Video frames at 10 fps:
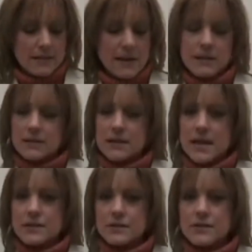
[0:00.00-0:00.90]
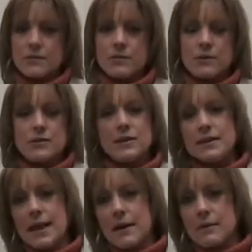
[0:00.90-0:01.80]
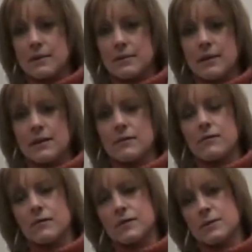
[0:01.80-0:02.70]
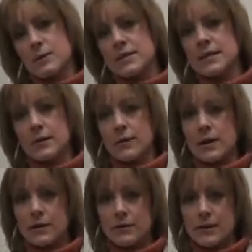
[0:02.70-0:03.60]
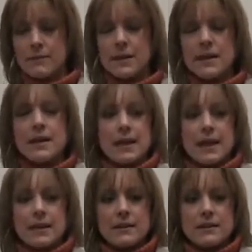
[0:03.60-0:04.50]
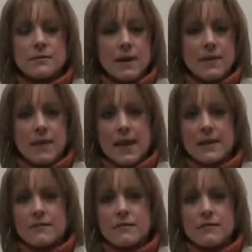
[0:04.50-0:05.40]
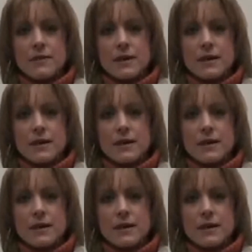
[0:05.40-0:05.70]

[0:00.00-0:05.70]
the medical doctor would treat that would be first with steroid cream. And I didn't want that for